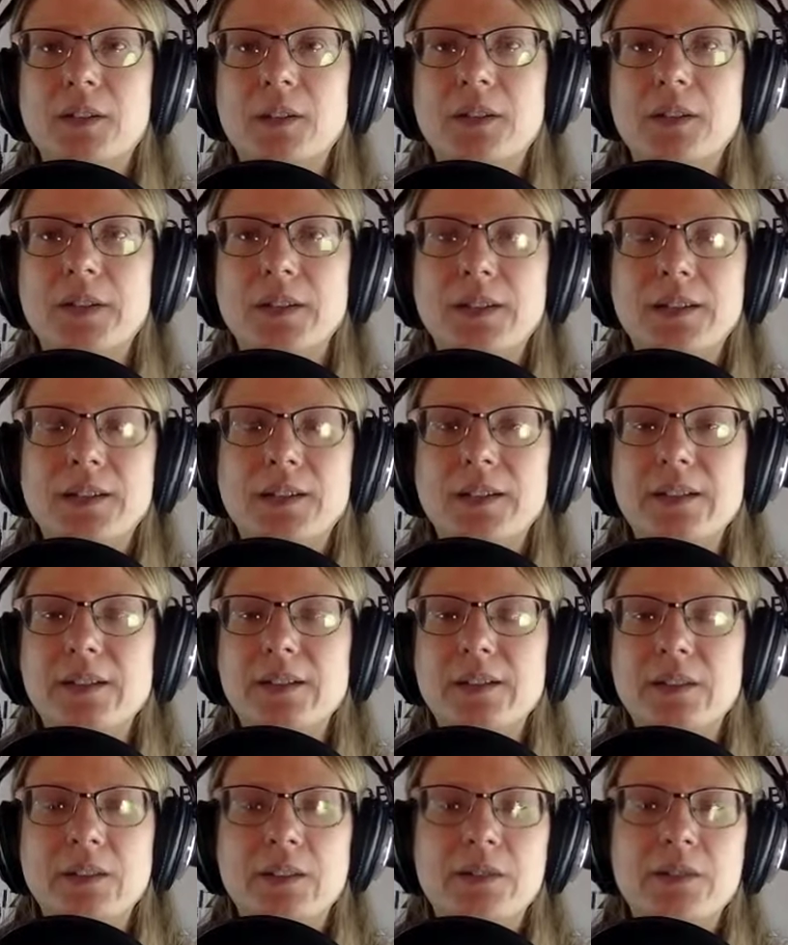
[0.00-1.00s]
in less
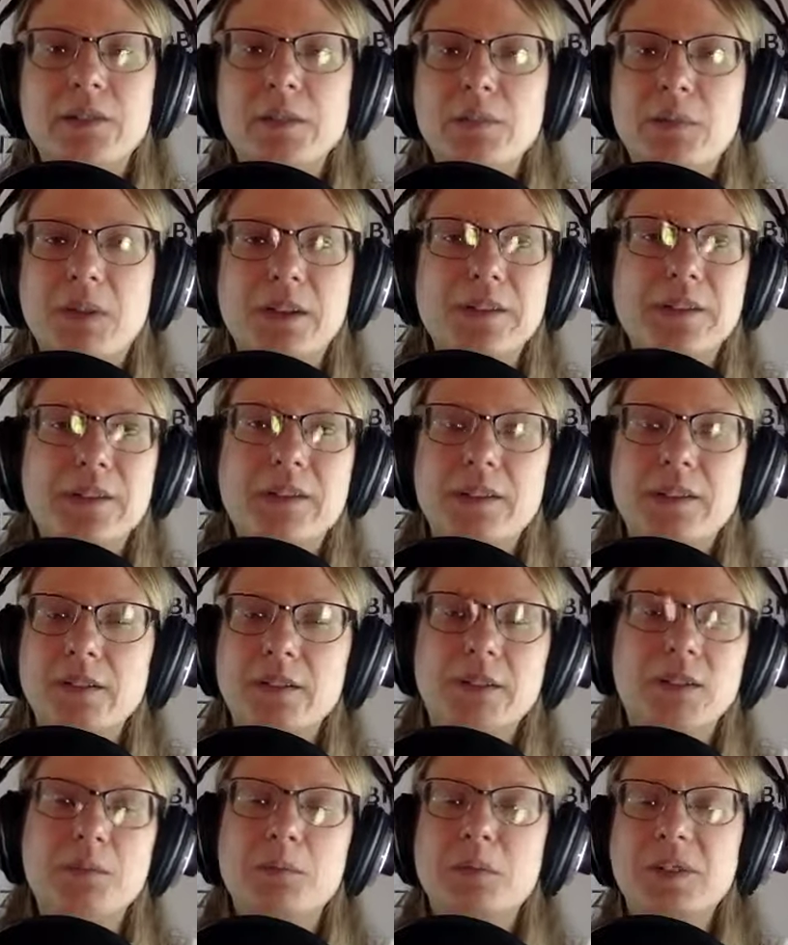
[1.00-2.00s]
than 3 months
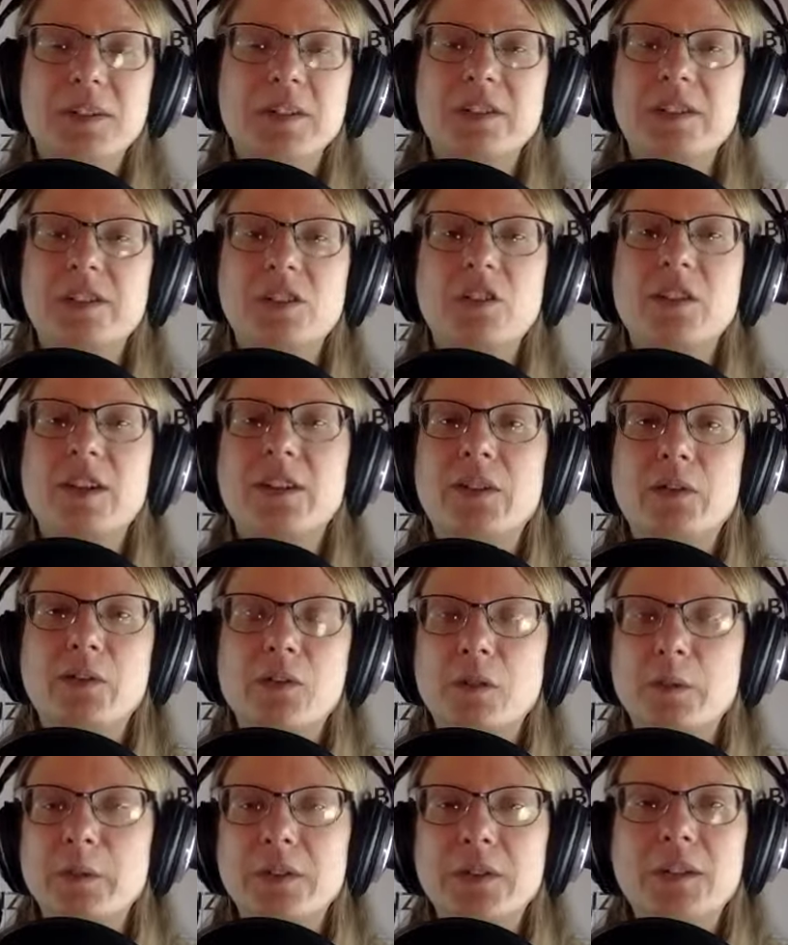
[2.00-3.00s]
and completely
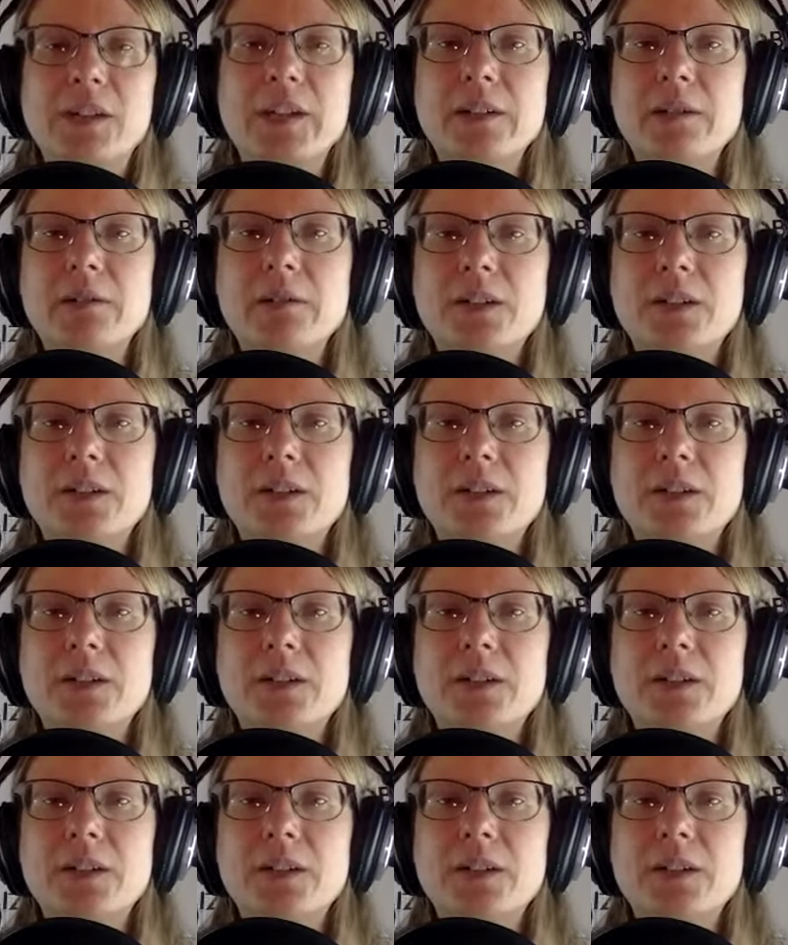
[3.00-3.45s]
transform your life.